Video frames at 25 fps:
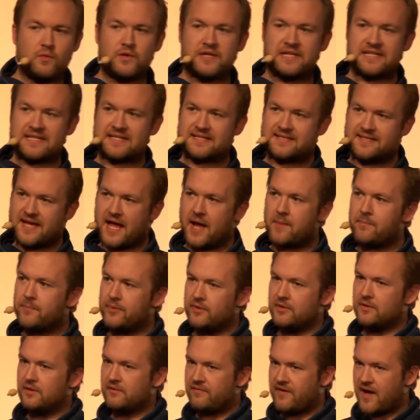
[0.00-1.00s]
an
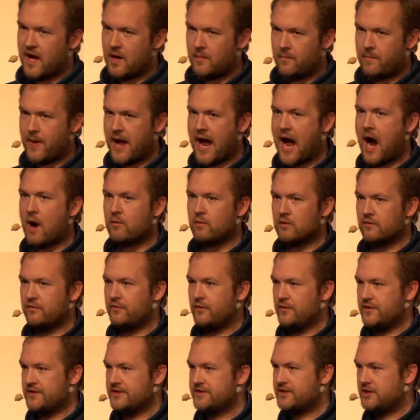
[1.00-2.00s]
example of how
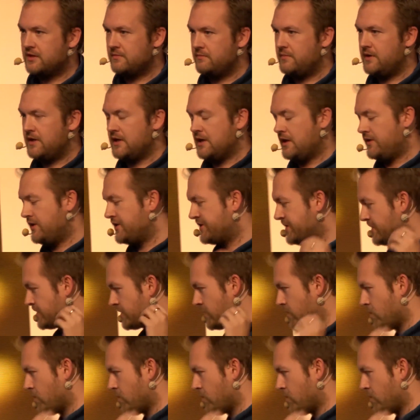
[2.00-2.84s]
powerful this can be. And this is a